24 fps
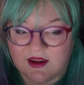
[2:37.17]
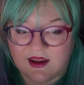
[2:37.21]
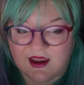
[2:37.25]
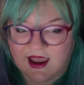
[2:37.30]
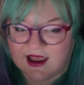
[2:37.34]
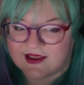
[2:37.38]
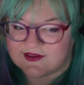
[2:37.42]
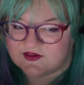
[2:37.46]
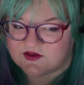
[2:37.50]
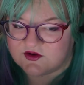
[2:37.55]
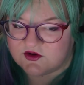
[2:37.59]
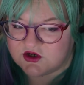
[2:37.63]

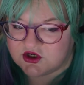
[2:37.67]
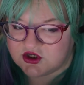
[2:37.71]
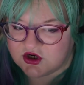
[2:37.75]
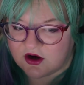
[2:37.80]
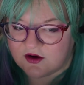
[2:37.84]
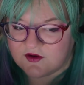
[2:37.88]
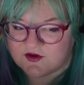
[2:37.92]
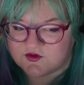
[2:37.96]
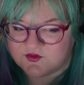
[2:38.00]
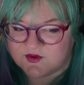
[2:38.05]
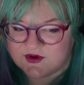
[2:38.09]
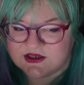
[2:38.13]
"Had Sir
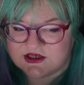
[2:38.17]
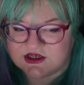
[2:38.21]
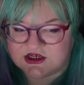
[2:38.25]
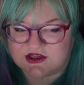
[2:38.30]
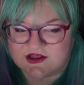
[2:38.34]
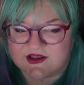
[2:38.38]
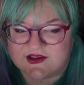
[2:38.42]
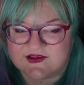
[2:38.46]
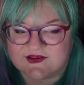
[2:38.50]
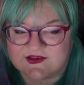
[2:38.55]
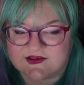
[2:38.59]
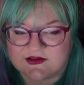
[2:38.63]
Charles reached
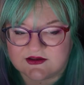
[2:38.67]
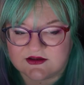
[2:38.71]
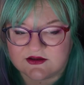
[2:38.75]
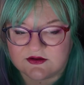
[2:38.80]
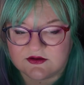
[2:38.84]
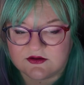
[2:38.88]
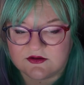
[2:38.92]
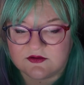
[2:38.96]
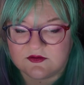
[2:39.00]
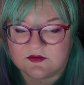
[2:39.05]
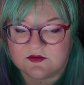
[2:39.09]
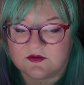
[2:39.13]
this?"
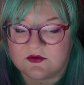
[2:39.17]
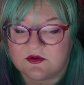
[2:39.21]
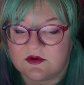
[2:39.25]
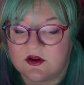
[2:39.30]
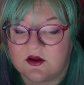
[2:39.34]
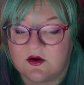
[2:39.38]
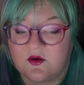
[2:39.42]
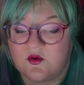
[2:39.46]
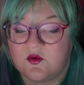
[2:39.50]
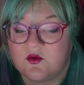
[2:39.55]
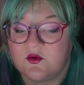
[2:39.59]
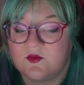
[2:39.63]

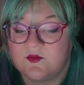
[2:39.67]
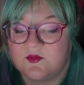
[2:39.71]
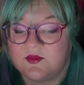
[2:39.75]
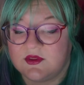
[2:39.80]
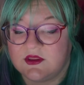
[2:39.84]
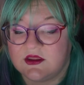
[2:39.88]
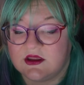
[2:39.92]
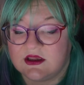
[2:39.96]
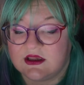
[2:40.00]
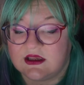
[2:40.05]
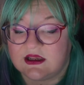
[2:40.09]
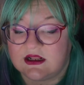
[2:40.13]
"No,
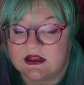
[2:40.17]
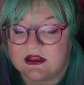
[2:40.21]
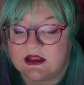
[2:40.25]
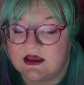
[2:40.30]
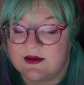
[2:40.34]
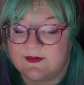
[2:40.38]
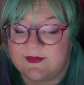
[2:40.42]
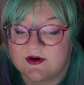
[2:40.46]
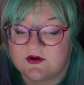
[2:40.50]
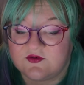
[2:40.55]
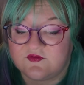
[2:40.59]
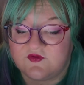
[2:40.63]
he lay
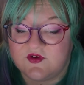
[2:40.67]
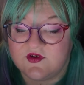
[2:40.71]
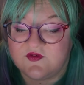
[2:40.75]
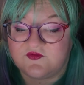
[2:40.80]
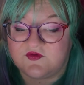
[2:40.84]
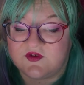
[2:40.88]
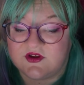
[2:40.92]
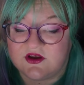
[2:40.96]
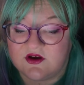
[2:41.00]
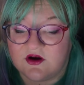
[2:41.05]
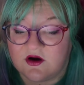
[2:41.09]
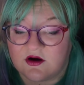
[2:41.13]
about
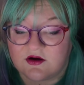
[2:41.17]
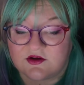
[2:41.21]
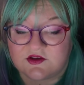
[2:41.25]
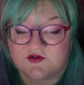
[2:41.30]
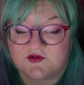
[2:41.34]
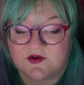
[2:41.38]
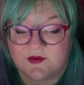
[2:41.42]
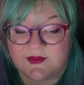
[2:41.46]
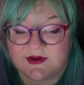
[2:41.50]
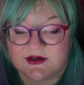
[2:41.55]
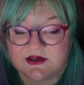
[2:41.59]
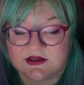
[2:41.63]
50 yards
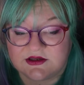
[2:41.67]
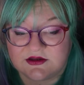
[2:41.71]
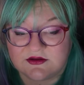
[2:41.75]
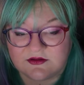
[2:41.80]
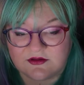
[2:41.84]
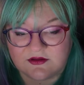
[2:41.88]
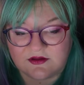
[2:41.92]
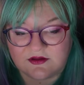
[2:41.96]
from it."